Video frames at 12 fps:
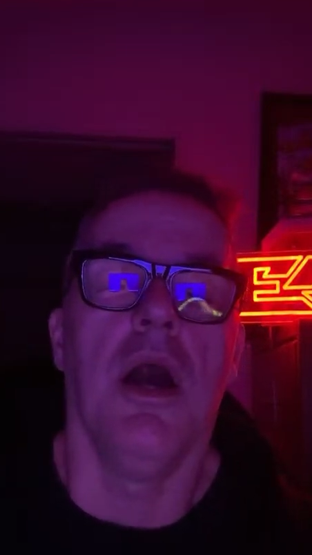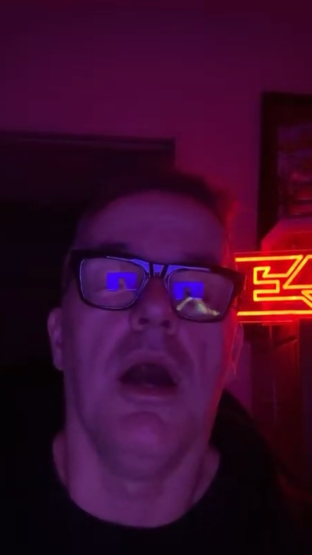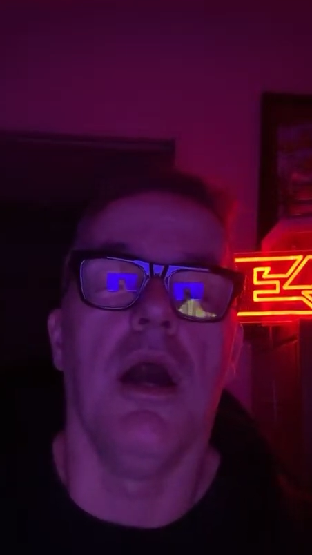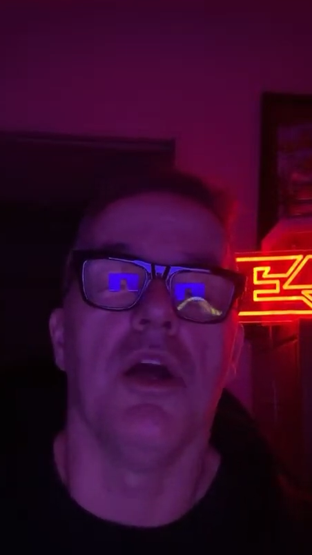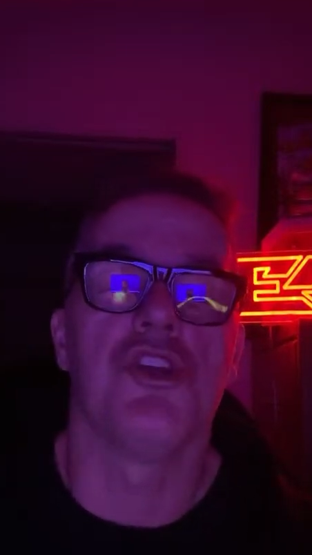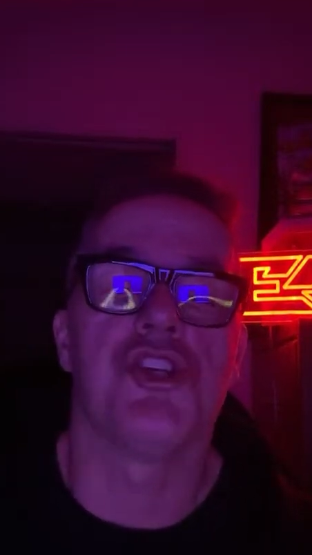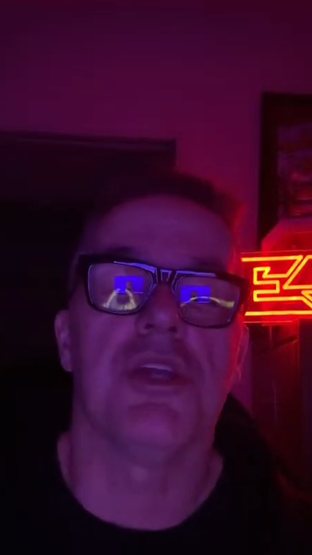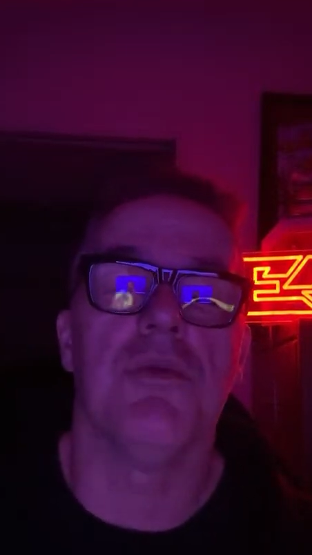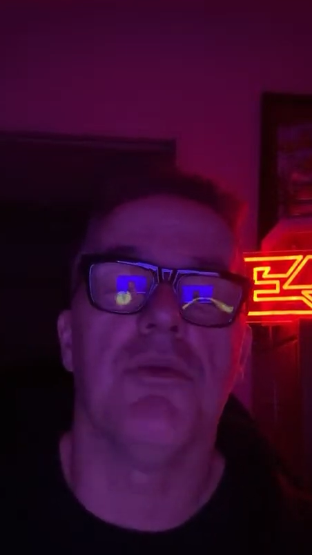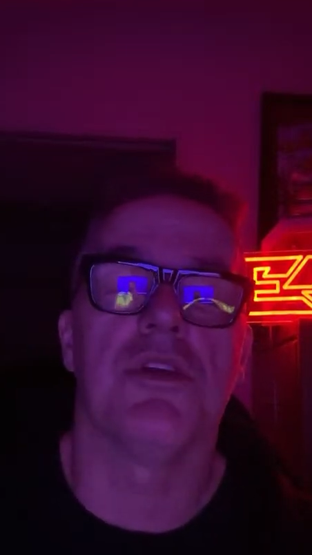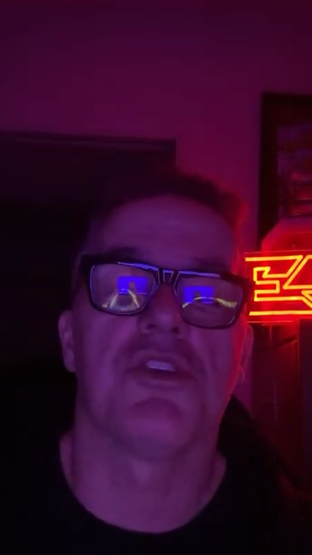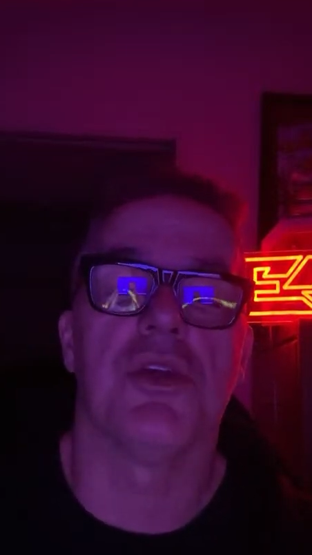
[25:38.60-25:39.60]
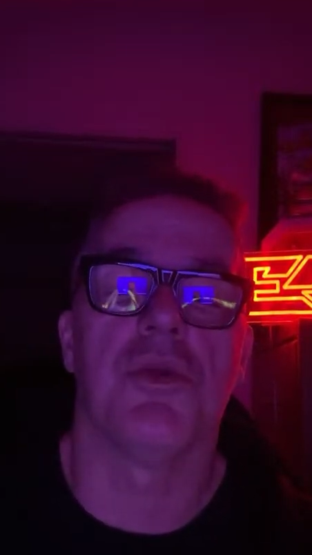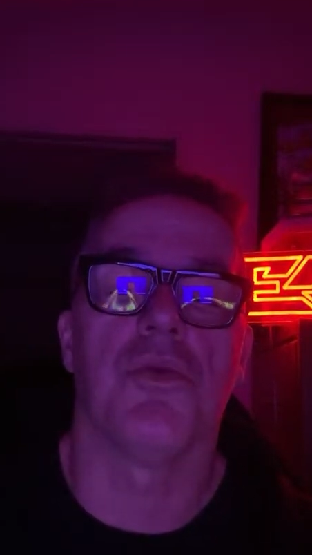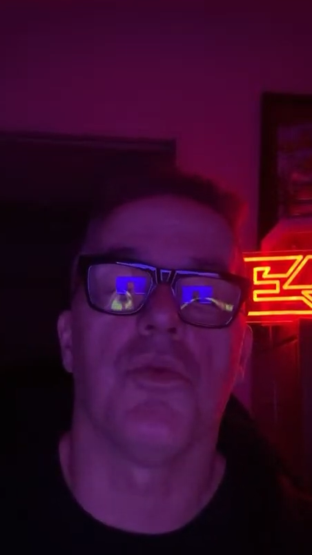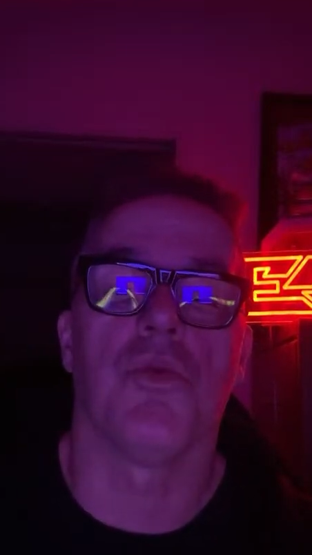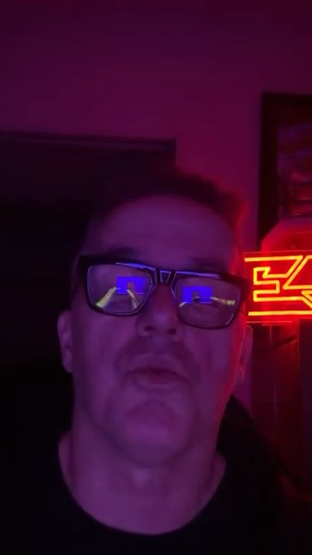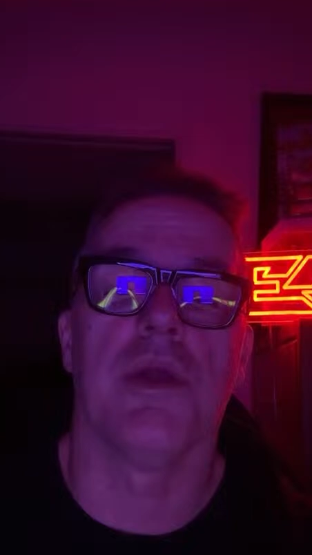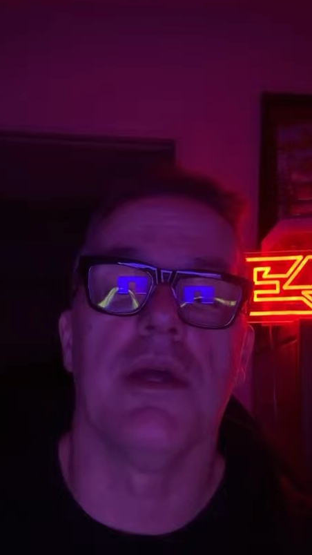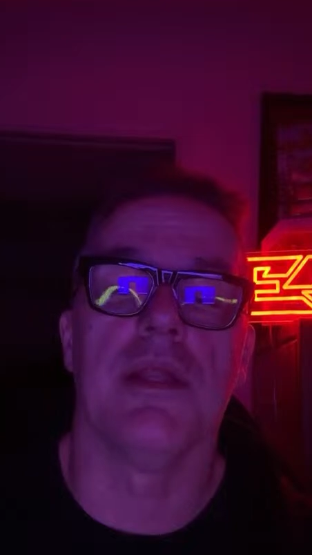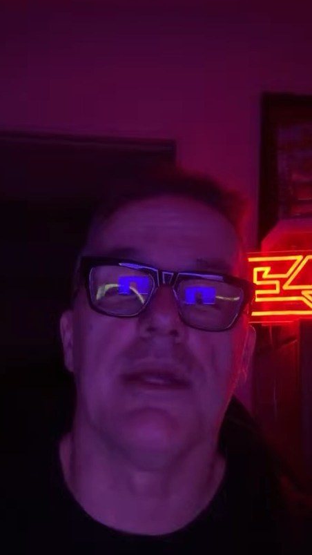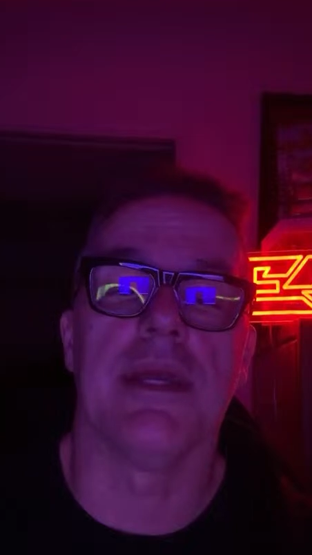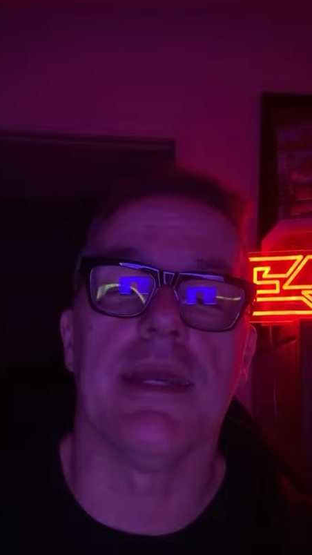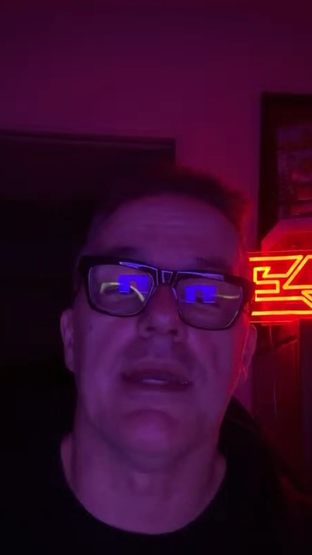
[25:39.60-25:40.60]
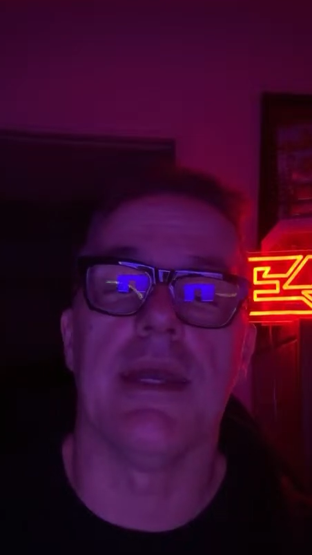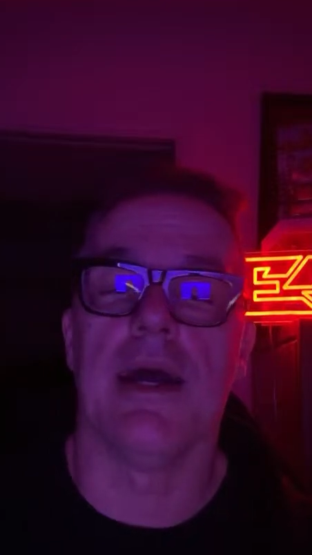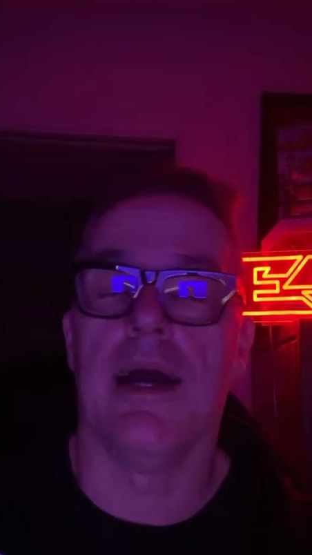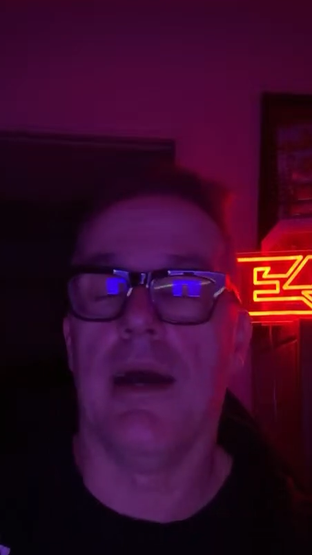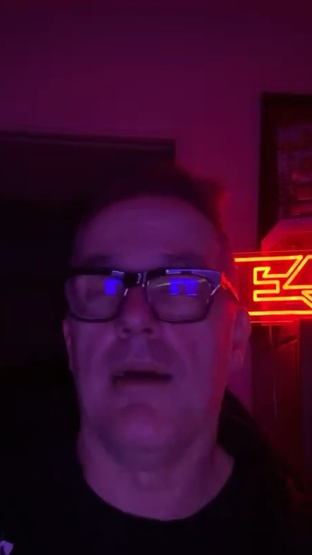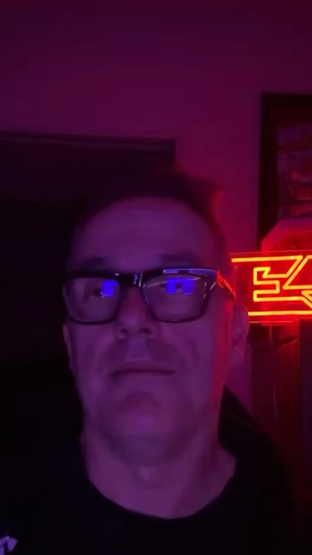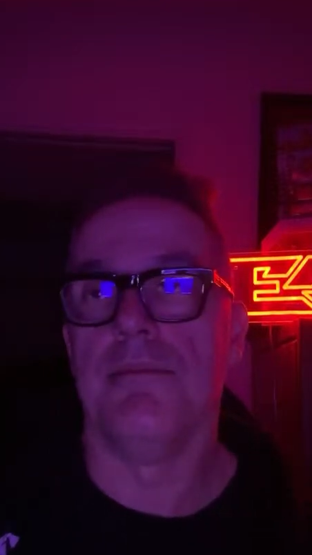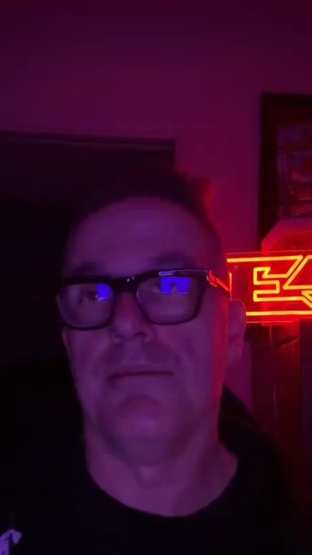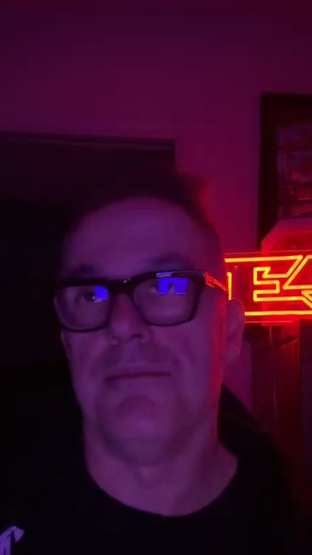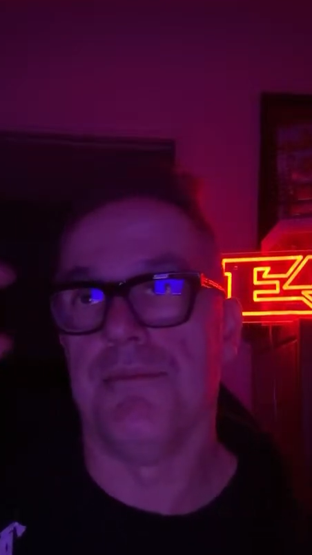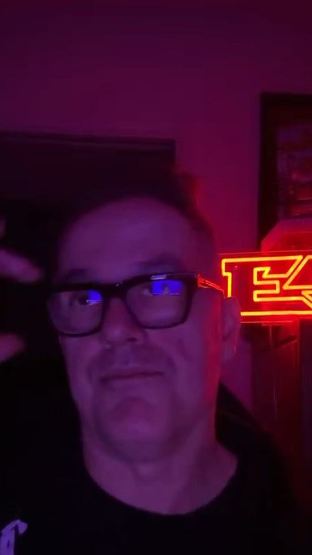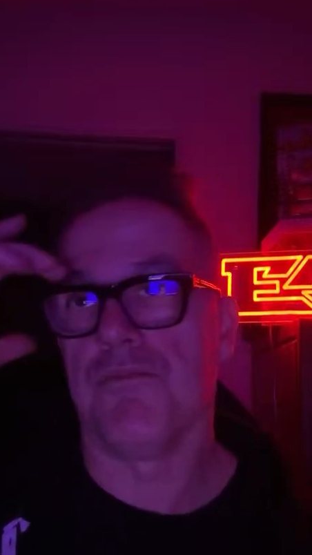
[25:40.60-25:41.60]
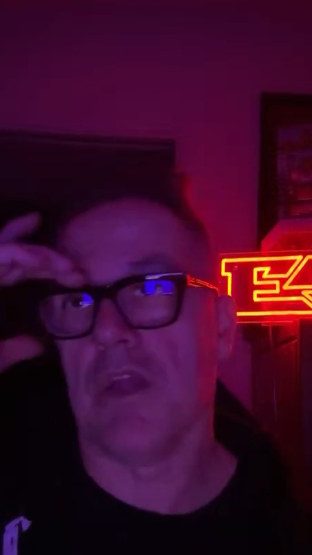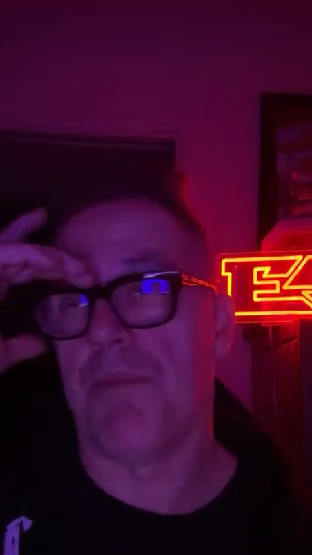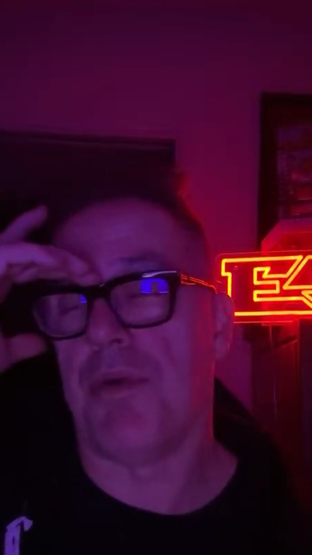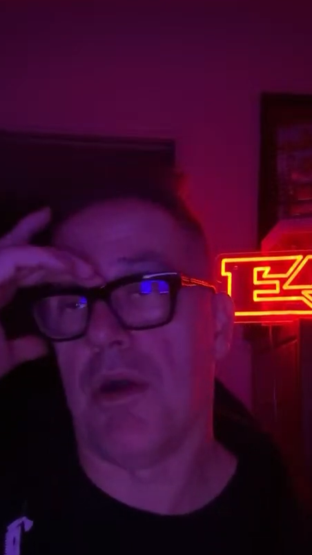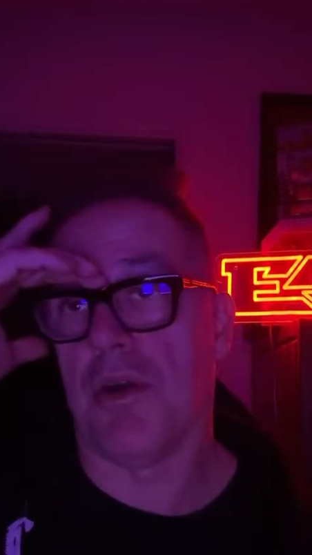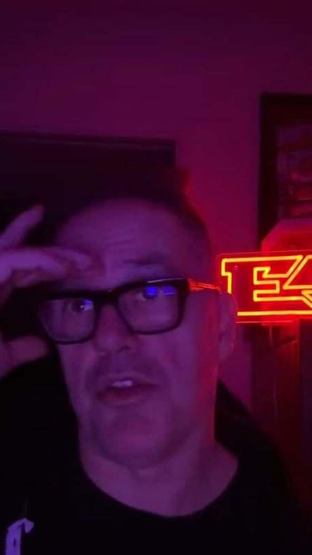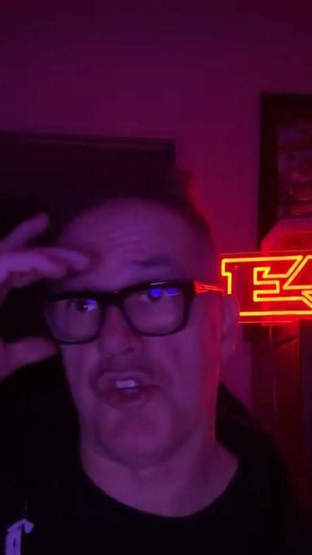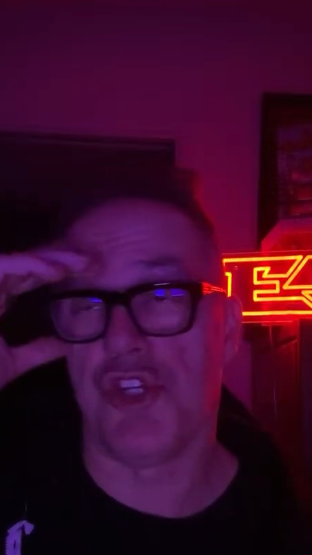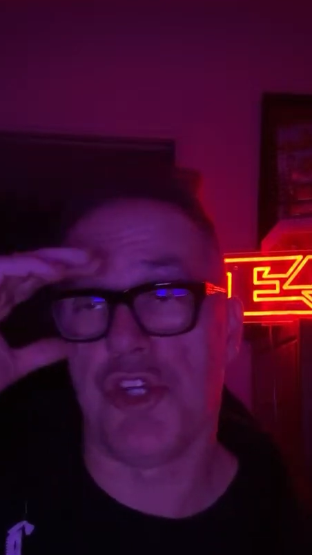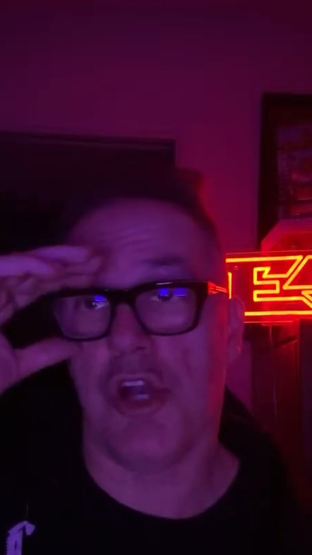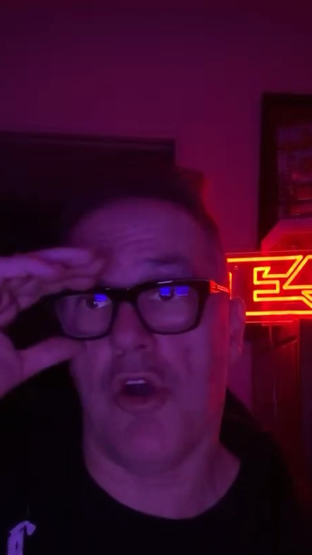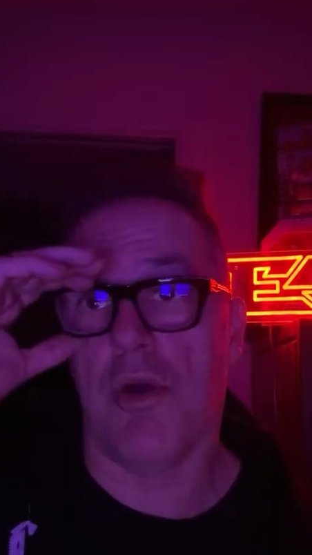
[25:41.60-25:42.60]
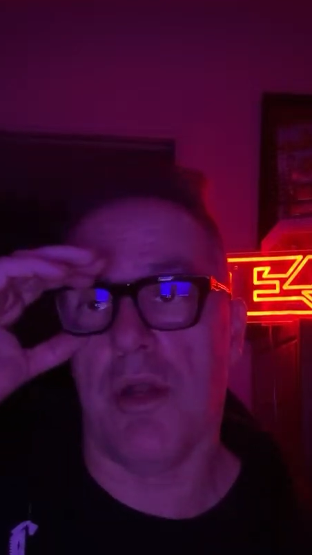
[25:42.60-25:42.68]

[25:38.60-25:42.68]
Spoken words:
she wasn't really a part of the show.